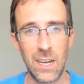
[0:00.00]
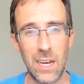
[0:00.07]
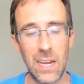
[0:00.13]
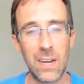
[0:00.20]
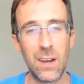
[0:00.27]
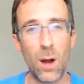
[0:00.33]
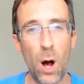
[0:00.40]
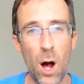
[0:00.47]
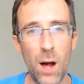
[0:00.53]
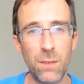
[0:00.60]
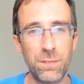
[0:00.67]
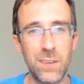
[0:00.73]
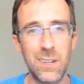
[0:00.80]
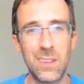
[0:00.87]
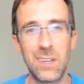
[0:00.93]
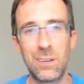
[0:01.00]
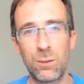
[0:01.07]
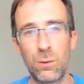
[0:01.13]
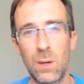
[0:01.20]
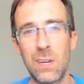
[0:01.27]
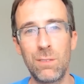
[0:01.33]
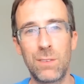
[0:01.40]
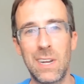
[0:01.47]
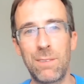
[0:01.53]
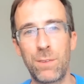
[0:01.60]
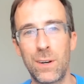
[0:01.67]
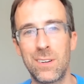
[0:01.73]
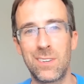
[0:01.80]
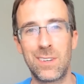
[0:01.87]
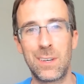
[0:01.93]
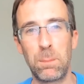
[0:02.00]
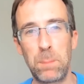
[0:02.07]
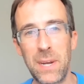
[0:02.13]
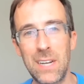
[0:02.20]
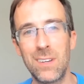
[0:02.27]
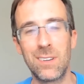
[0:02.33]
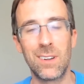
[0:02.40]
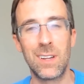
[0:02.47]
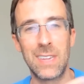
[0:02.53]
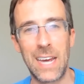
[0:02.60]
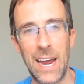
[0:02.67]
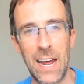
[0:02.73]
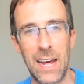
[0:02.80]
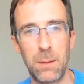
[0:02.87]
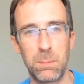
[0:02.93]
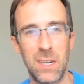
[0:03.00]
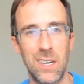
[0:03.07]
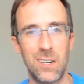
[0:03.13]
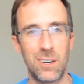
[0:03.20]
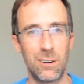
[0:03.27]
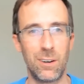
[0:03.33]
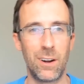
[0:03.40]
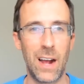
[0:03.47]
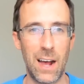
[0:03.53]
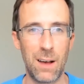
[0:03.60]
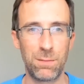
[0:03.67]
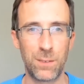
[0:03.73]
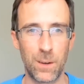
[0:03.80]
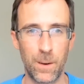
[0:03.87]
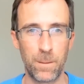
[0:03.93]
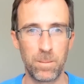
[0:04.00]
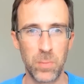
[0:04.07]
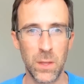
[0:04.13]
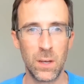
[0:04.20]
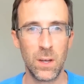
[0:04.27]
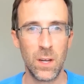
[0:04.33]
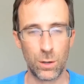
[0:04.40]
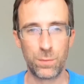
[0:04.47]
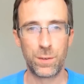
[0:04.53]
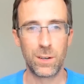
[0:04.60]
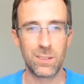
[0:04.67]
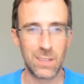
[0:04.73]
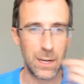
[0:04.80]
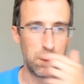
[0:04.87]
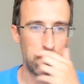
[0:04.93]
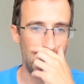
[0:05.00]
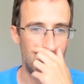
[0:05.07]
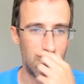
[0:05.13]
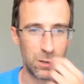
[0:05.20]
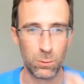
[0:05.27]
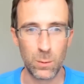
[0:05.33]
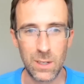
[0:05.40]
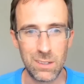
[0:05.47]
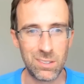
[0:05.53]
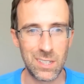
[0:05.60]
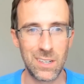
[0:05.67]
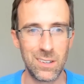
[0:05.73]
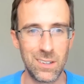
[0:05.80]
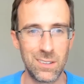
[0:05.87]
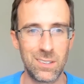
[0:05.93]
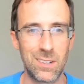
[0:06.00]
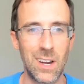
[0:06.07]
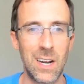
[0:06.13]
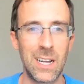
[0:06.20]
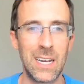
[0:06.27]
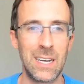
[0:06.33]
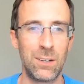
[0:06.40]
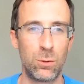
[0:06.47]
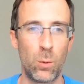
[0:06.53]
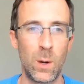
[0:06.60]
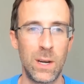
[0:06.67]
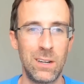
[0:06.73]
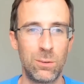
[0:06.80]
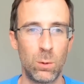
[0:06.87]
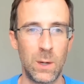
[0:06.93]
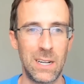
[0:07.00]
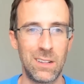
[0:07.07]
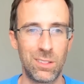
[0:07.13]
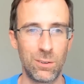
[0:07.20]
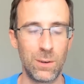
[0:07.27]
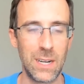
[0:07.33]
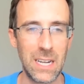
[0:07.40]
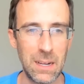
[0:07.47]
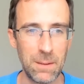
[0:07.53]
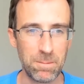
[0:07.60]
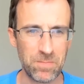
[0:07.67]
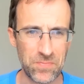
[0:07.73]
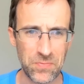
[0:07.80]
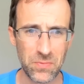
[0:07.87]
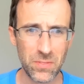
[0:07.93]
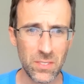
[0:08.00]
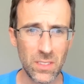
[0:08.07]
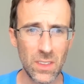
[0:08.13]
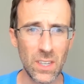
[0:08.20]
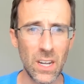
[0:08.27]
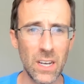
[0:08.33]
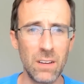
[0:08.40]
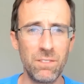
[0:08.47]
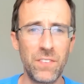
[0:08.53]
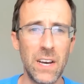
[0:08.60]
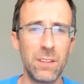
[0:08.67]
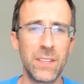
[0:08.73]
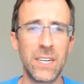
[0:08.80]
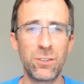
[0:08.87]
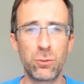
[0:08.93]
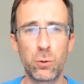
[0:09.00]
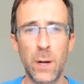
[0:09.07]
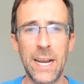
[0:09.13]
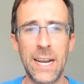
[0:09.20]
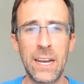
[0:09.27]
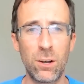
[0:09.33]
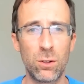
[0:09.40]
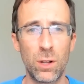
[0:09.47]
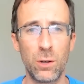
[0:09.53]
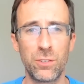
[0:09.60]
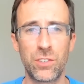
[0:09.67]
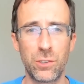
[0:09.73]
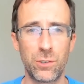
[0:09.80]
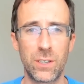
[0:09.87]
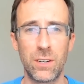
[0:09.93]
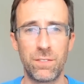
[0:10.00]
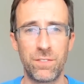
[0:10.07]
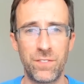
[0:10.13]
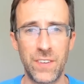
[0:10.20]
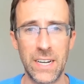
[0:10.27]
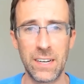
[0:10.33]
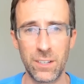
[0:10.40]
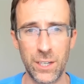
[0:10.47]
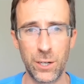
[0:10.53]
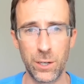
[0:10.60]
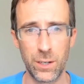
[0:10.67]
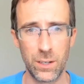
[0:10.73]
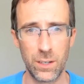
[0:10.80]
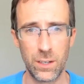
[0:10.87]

And often the degree of difference depends on the adaptation you're after. So, for example, a recent study in 2023 found that training closer to failure